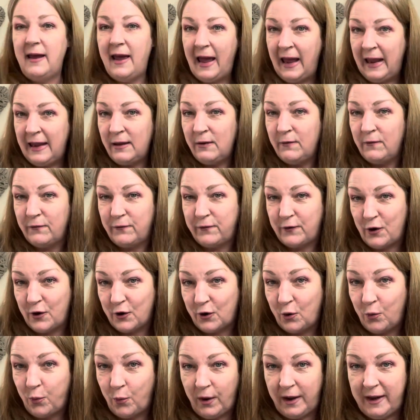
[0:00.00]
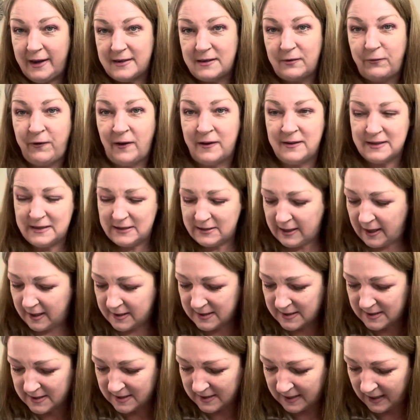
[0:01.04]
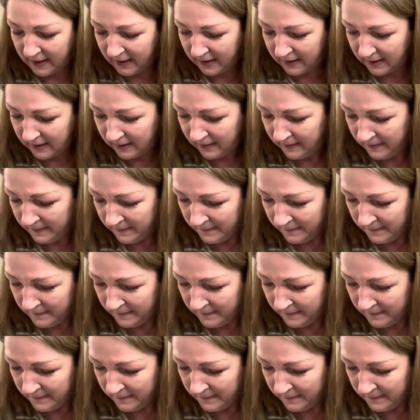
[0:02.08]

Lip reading: 8 for a quid, fantastic.